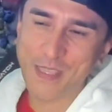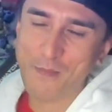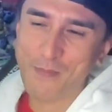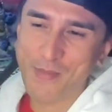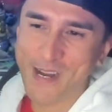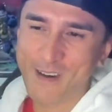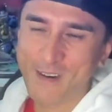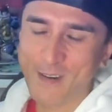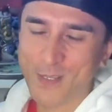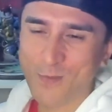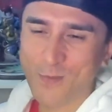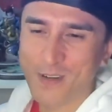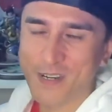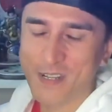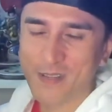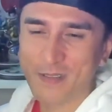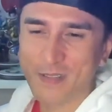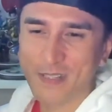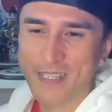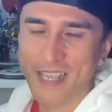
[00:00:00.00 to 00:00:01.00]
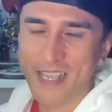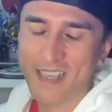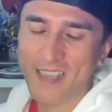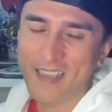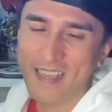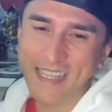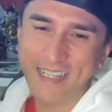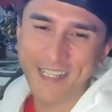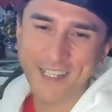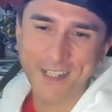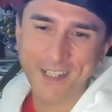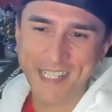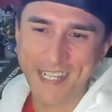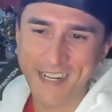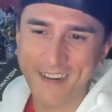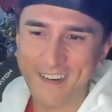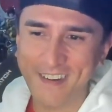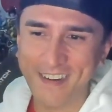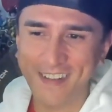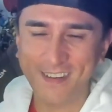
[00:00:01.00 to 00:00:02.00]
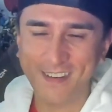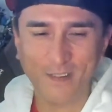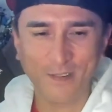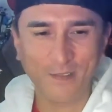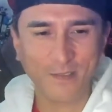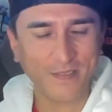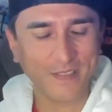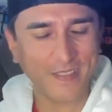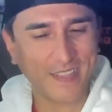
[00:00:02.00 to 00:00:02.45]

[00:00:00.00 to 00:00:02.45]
the parents want to say, eat your cereal.